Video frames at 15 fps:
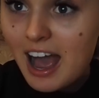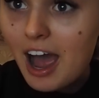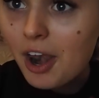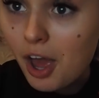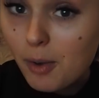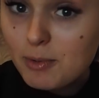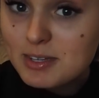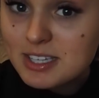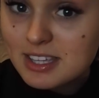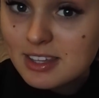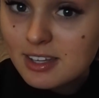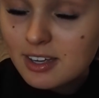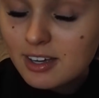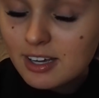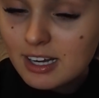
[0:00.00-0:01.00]
and I was in
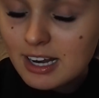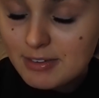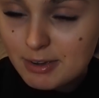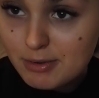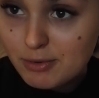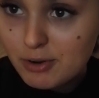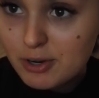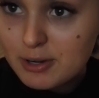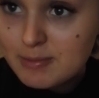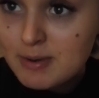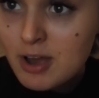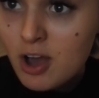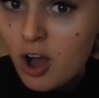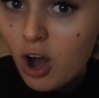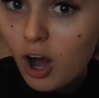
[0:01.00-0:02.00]
the living room,
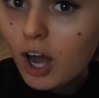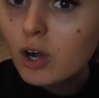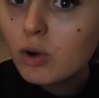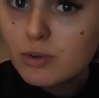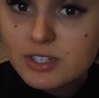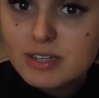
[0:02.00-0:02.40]
I got yeah.